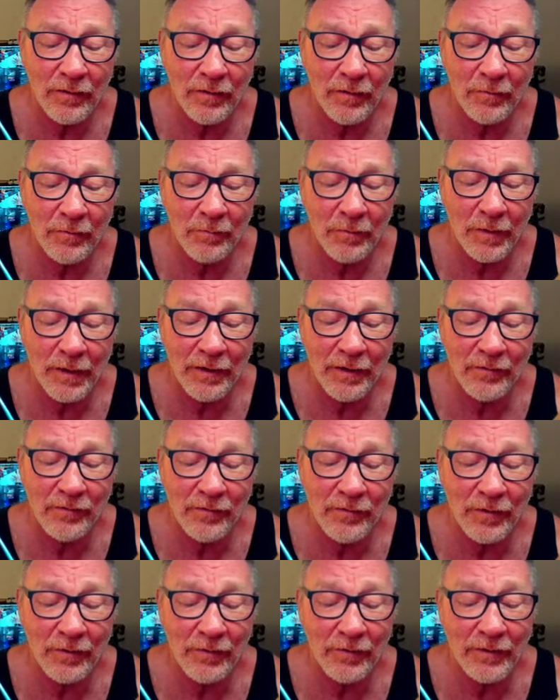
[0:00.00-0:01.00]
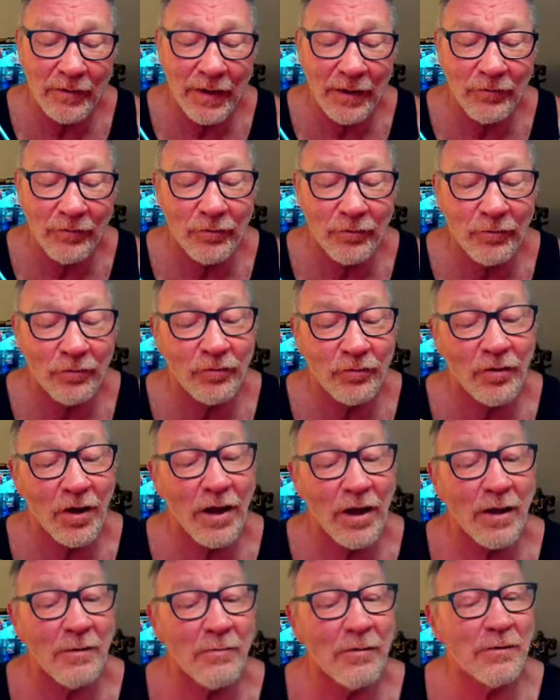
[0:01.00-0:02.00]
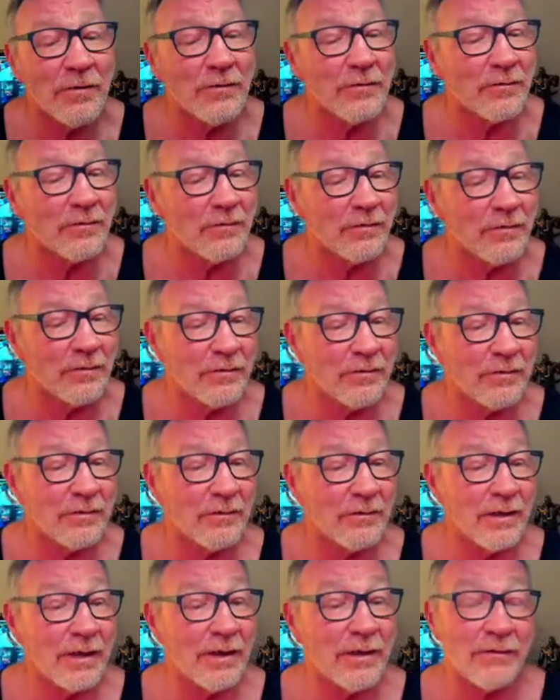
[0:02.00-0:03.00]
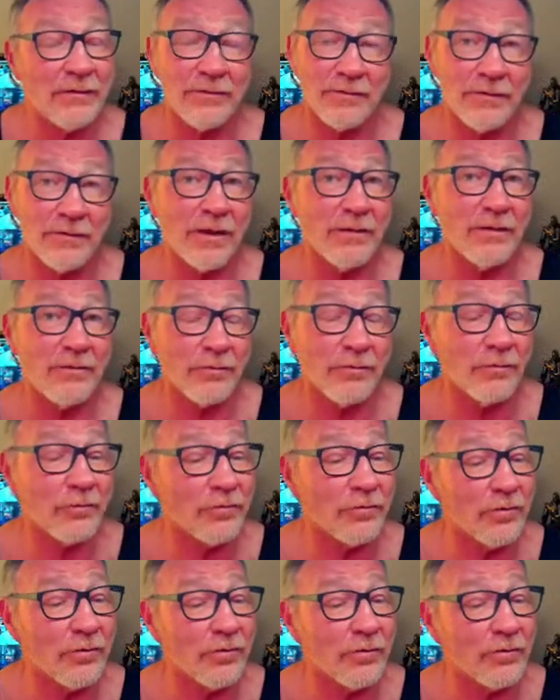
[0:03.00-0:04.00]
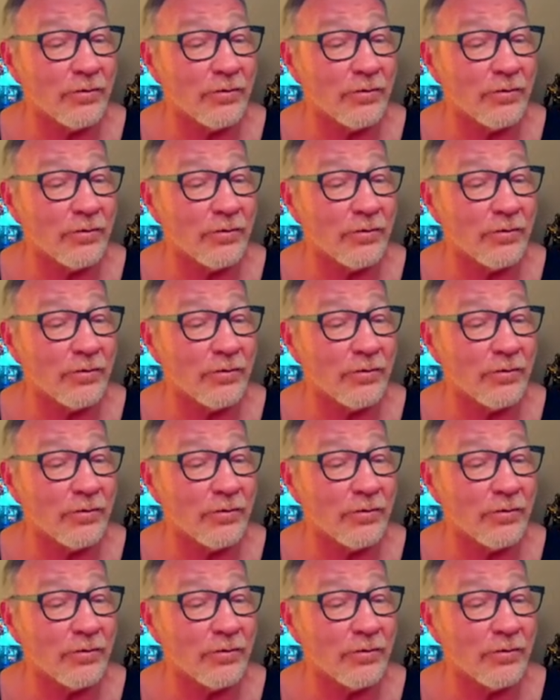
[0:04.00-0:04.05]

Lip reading: But it's still a dangerous job. That's for sure.